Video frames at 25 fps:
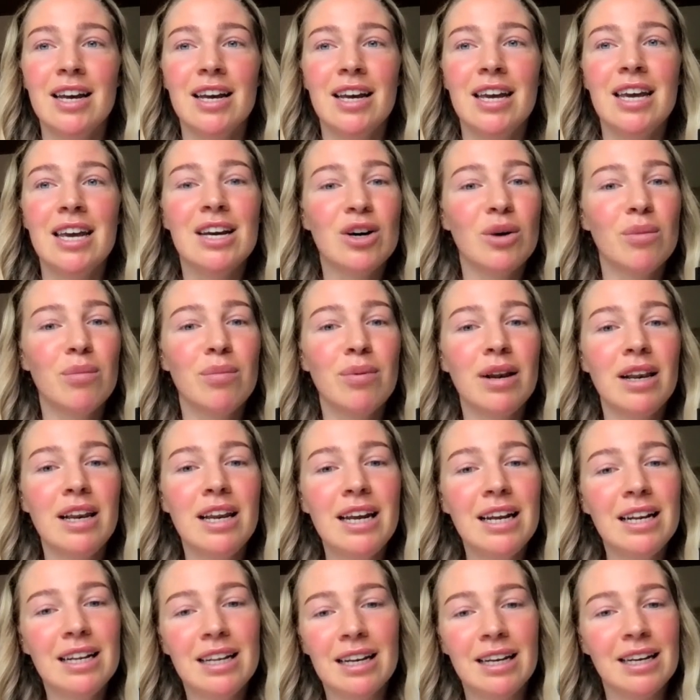he
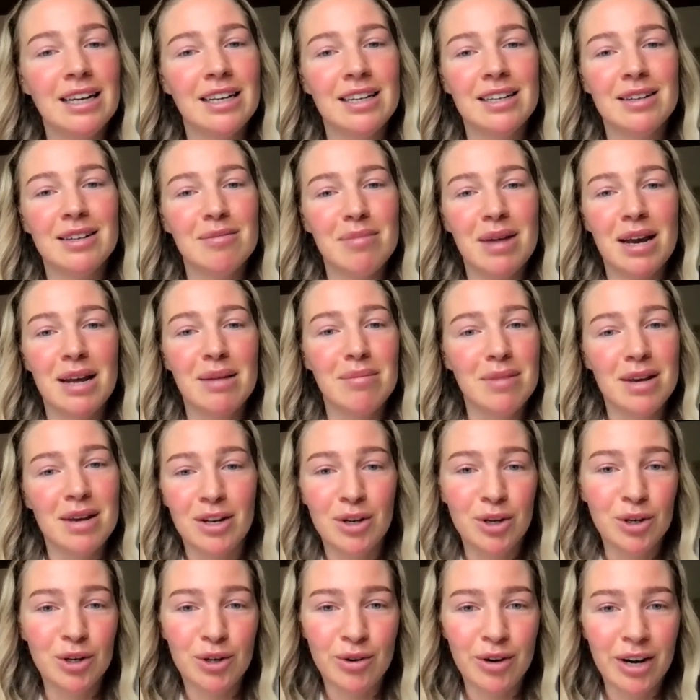completely made me a
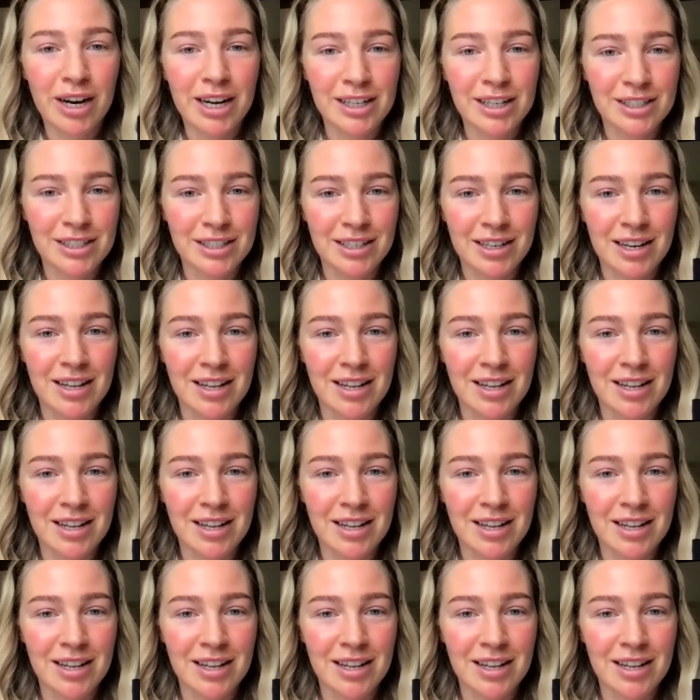new creation.